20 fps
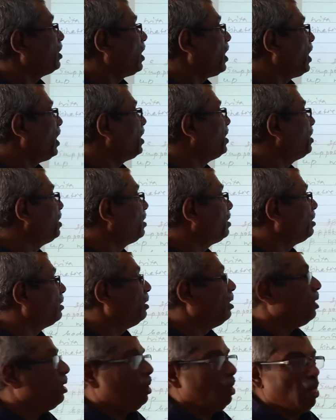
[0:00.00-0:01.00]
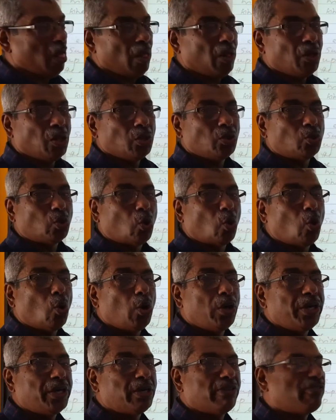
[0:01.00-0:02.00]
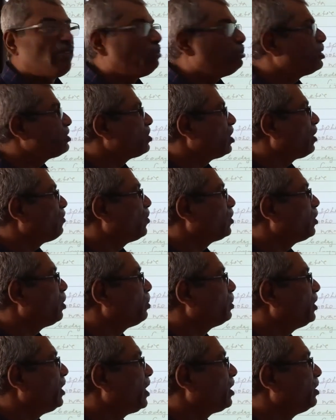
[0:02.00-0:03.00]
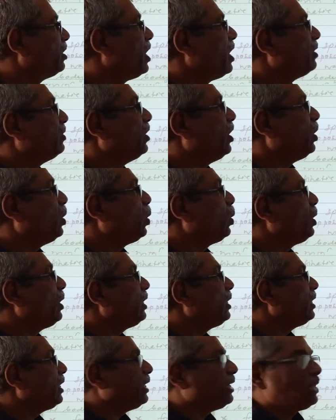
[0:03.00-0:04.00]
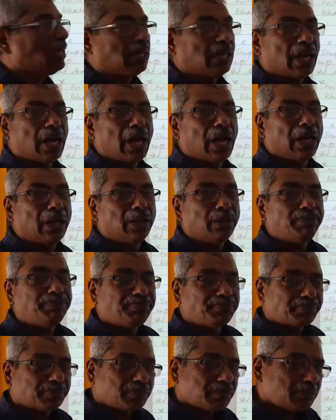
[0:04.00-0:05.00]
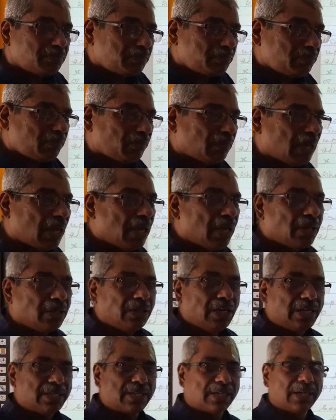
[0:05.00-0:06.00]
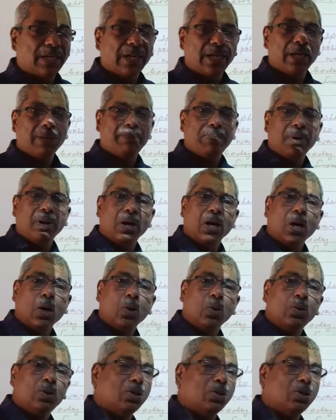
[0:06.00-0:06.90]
and throw it from the surface of the earth. Then only it can escape out